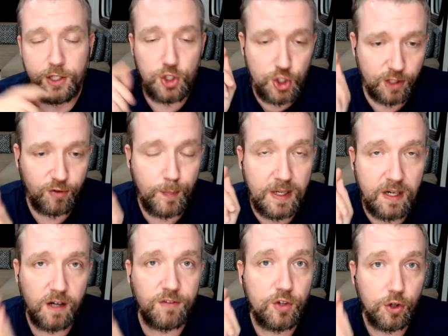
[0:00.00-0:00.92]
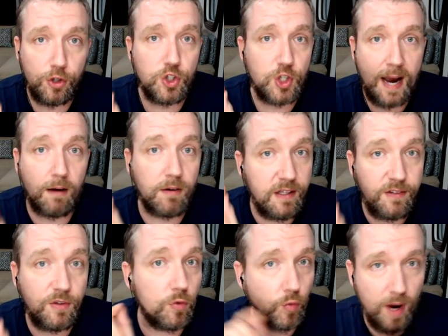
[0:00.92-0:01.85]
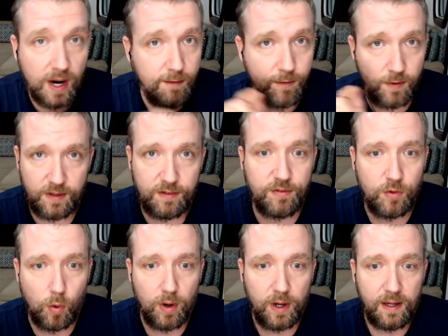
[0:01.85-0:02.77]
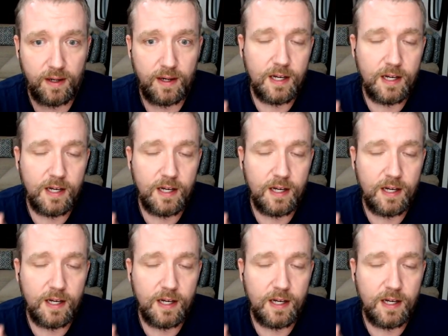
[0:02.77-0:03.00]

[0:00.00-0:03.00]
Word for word: Just because your child isn't ready for this story,